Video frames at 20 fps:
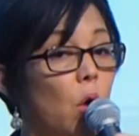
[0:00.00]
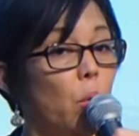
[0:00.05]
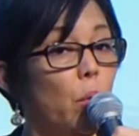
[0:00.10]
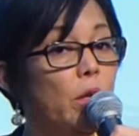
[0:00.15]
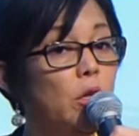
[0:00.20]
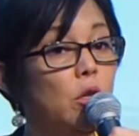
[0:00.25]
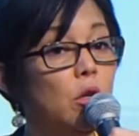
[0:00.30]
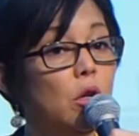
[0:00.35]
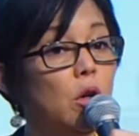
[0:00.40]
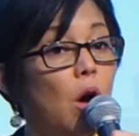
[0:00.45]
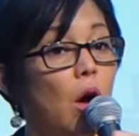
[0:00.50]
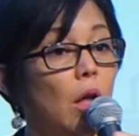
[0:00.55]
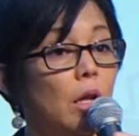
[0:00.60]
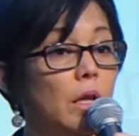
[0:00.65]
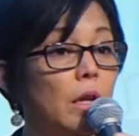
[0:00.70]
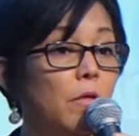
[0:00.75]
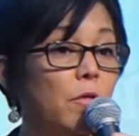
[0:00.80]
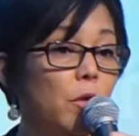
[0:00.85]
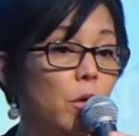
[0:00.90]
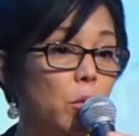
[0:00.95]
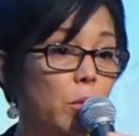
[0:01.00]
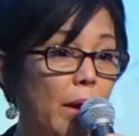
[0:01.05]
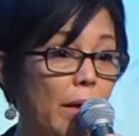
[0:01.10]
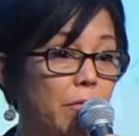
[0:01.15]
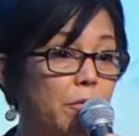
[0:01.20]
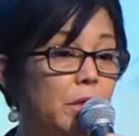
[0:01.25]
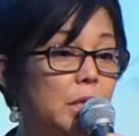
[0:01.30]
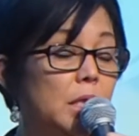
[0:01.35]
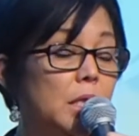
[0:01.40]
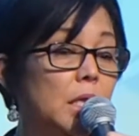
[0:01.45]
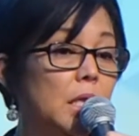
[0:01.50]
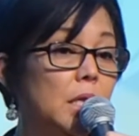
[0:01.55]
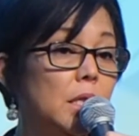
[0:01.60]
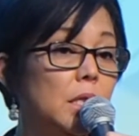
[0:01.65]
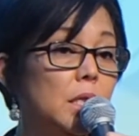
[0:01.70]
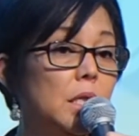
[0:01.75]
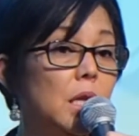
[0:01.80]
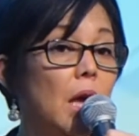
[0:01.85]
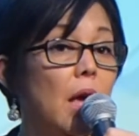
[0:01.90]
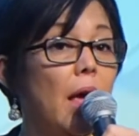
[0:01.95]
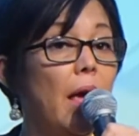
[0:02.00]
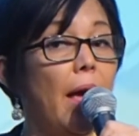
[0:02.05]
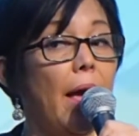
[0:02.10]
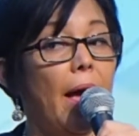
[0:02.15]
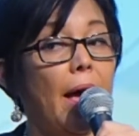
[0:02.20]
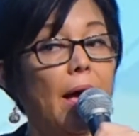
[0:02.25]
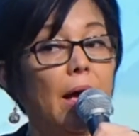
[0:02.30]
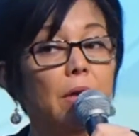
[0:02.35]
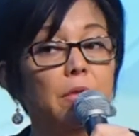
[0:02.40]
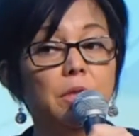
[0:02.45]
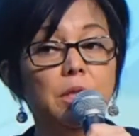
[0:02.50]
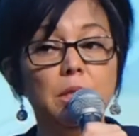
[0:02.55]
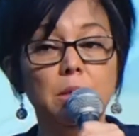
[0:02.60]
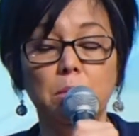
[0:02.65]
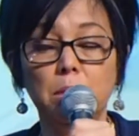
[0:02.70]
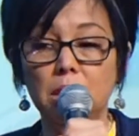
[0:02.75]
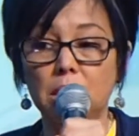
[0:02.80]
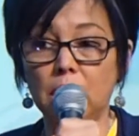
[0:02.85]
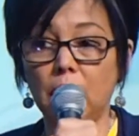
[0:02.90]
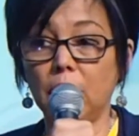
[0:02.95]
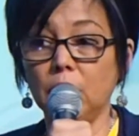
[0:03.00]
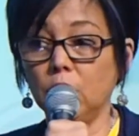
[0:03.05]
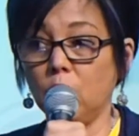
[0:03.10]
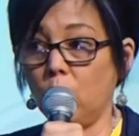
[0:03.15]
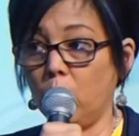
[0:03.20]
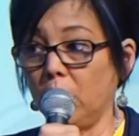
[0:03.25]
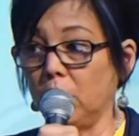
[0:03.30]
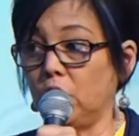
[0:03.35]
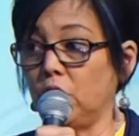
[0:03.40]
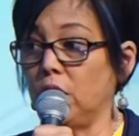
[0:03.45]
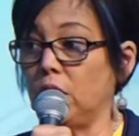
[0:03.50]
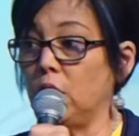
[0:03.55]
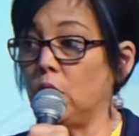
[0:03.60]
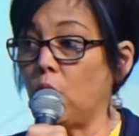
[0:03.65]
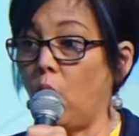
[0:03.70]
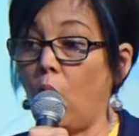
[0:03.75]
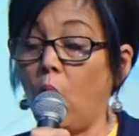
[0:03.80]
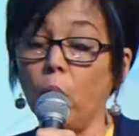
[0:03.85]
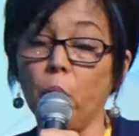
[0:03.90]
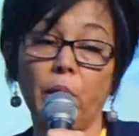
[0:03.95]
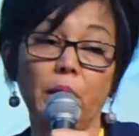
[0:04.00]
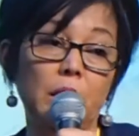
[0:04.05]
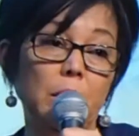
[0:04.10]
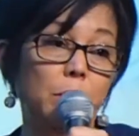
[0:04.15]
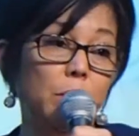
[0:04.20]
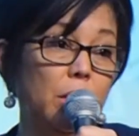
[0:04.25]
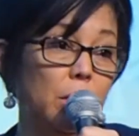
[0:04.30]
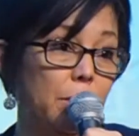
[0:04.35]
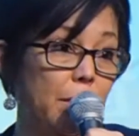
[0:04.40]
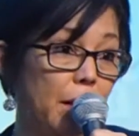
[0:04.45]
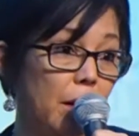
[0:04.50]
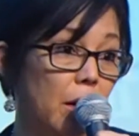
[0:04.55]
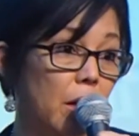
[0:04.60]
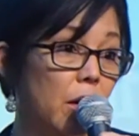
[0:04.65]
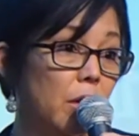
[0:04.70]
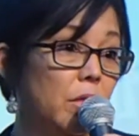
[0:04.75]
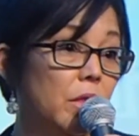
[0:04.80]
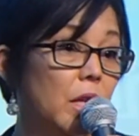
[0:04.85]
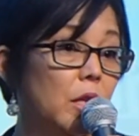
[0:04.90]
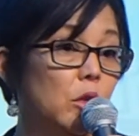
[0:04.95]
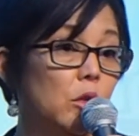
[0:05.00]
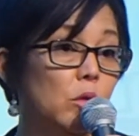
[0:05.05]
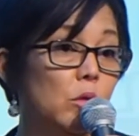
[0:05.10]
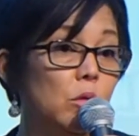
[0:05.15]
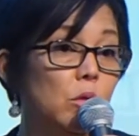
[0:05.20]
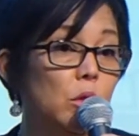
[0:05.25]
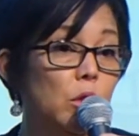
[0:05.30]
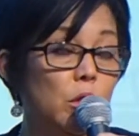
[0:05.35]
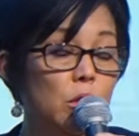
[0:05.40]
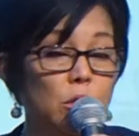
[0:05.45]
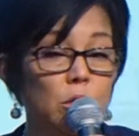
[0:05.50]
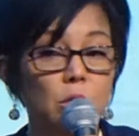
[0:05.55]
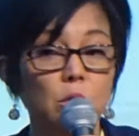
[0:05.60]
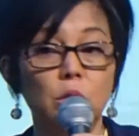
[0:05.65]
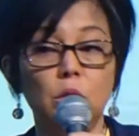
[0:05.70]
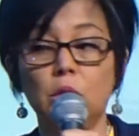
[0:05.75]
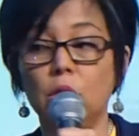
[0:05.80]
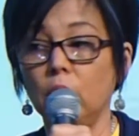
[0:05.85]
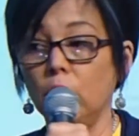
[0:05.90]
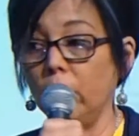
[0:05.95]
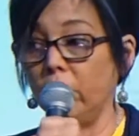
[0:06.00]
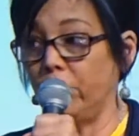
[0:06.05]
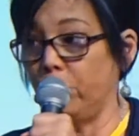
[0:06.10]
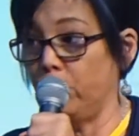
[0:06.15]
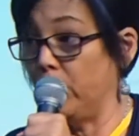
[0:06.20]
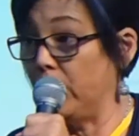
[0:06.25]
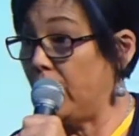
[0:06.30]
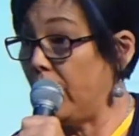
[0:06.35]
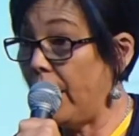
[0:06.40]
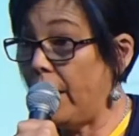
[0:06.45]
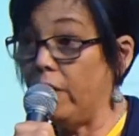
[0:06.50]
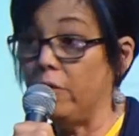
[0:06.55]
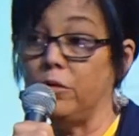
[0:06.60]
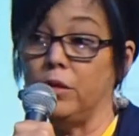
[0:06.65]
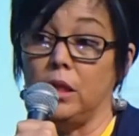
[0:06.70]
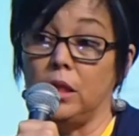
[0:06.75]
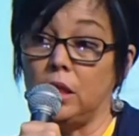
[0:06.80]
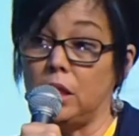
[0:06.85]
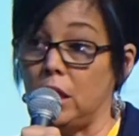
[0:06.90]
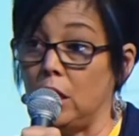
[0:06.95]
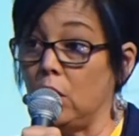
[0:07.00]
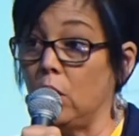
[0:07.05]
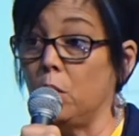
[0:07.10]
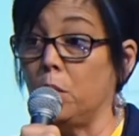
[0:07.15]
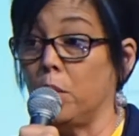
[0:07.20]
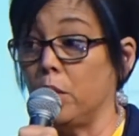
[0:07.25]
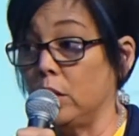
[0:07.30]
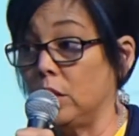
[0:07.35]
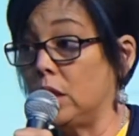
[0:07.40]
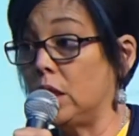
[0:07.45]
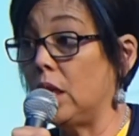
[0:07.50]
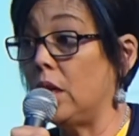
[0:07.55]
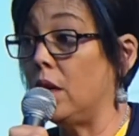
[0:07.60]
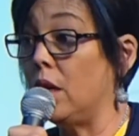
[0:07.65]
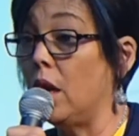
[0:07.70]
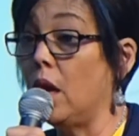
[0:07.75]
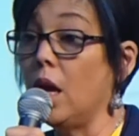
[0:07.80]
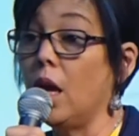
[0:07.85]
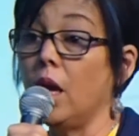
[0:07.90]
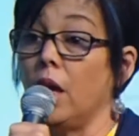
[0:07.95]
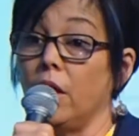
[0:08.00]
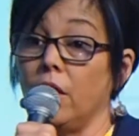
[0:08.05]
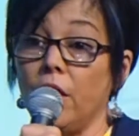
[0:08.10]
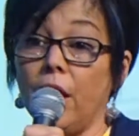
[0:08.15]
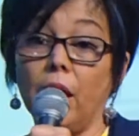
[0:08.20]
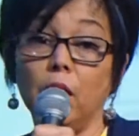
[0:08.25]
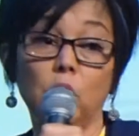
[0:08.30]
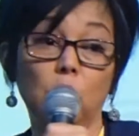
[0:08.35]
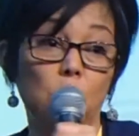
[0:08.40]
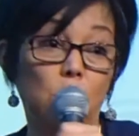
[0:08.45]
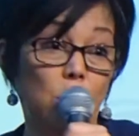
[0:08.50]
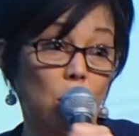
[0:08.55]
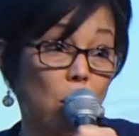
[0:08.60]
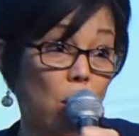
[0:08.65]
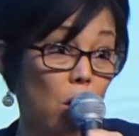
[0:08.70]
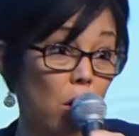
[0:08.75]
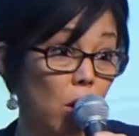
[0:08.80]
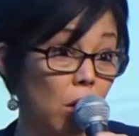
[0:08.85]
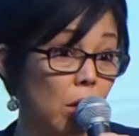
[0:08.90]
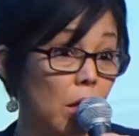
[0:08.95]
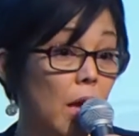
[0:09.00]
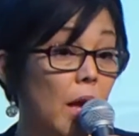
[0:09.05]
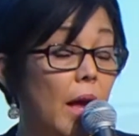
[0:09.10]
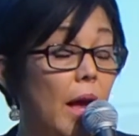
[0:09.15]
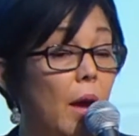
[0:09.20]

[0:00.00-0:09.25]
when you're calling for references, have some set questions already prepared that you use with every single person that you call.